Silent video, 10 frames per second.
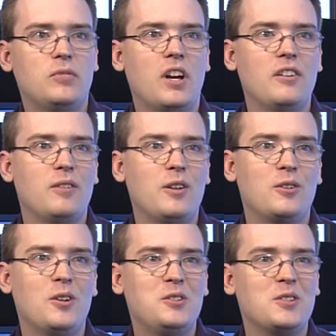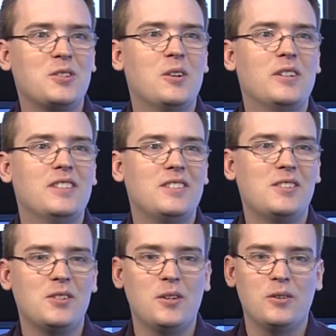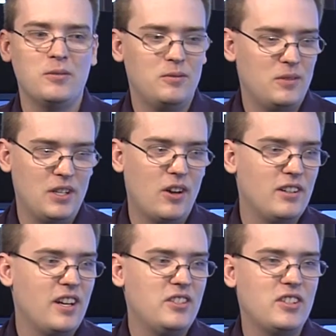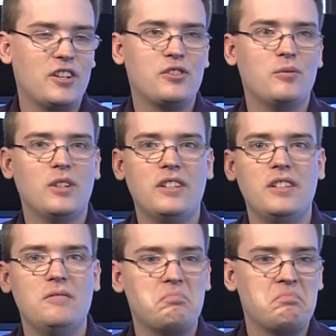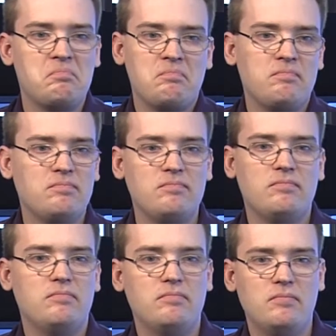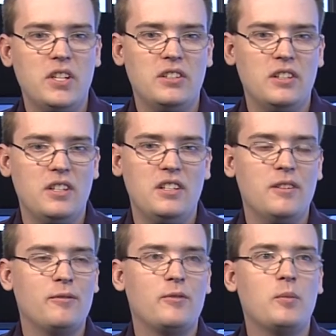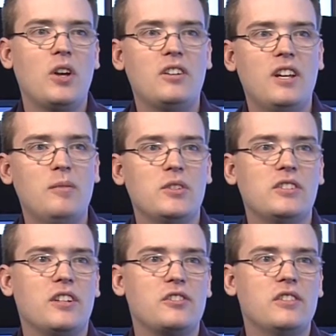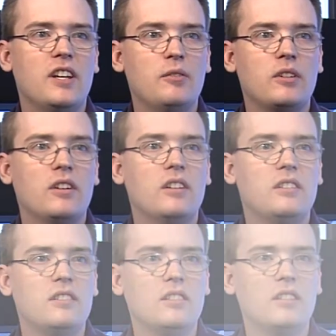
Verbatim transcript: kind of how the culture is going. So an online section really isn't any different from an on-campus section in that regard.